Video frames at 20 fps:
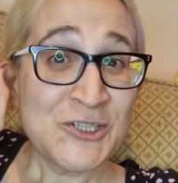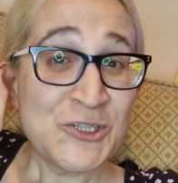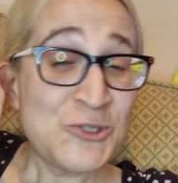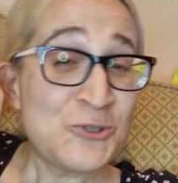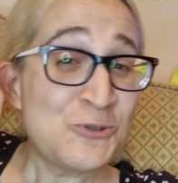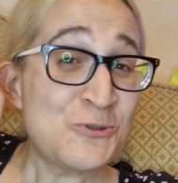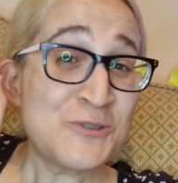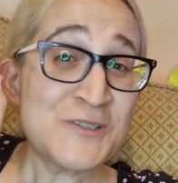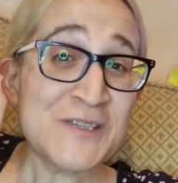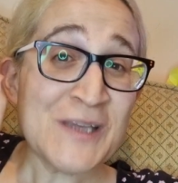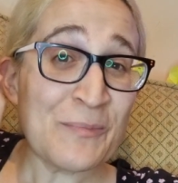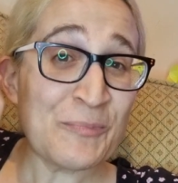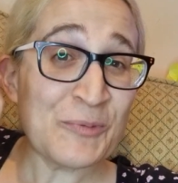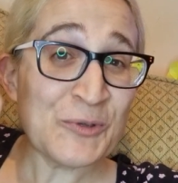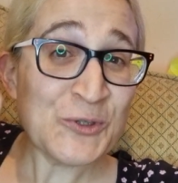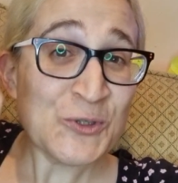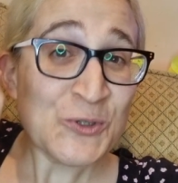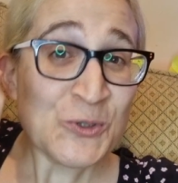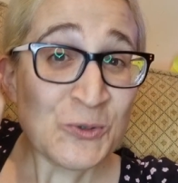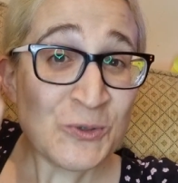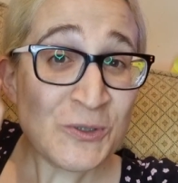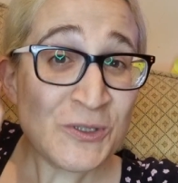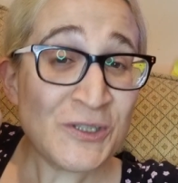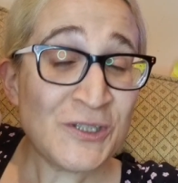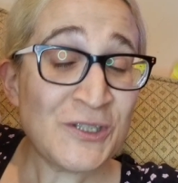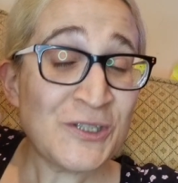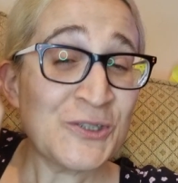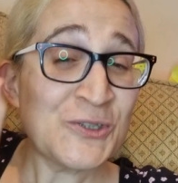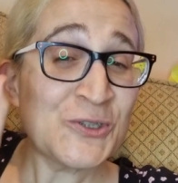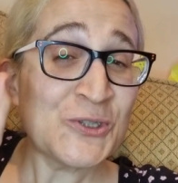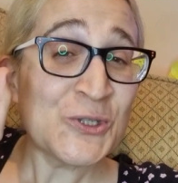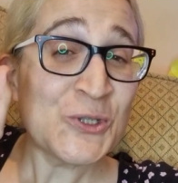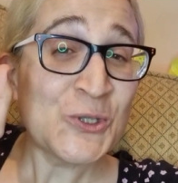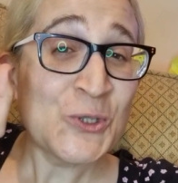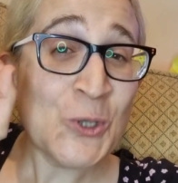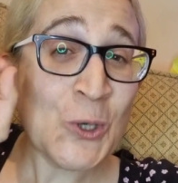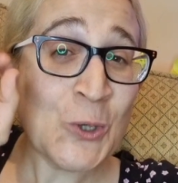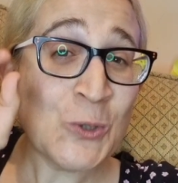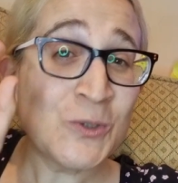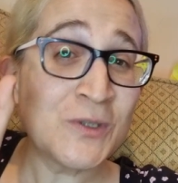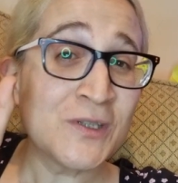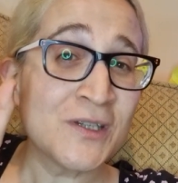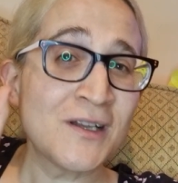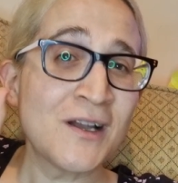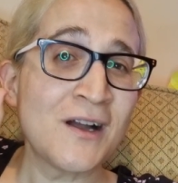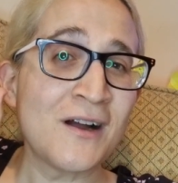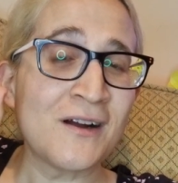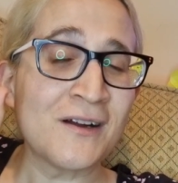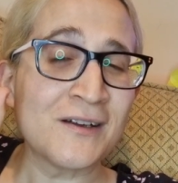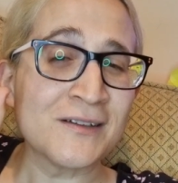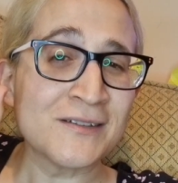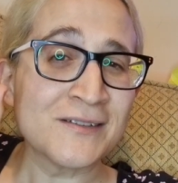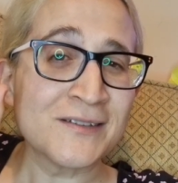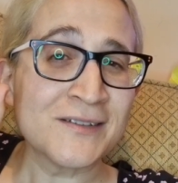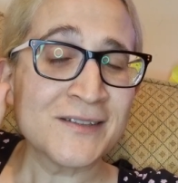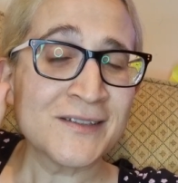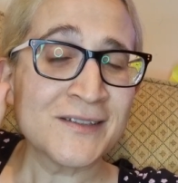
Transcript: Use the opportunity to go to God.